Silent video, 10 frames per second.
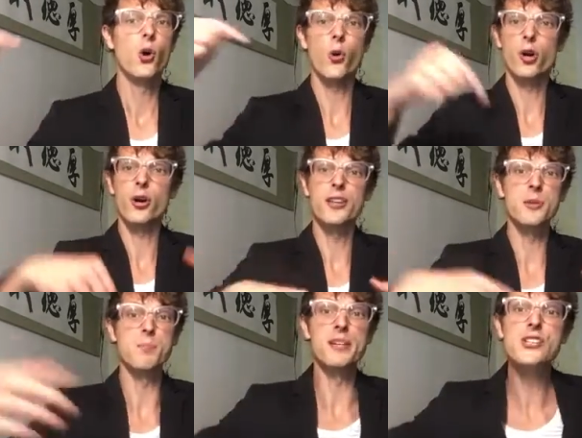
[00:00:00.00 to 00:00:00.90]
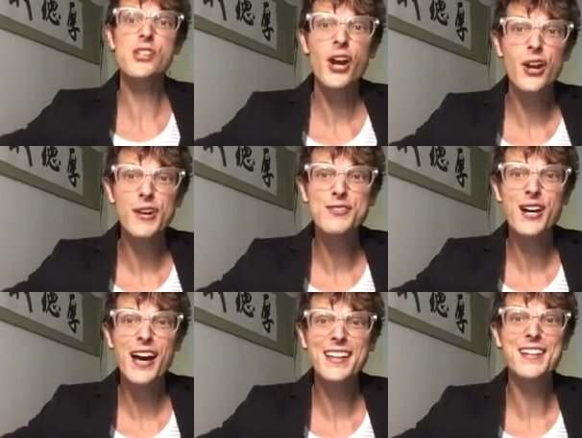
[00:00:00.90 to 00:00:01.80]
or in the beach area of
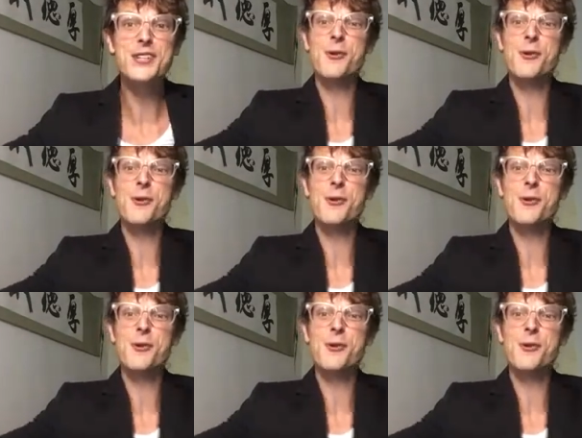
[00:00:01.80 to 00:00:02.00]
Thailand.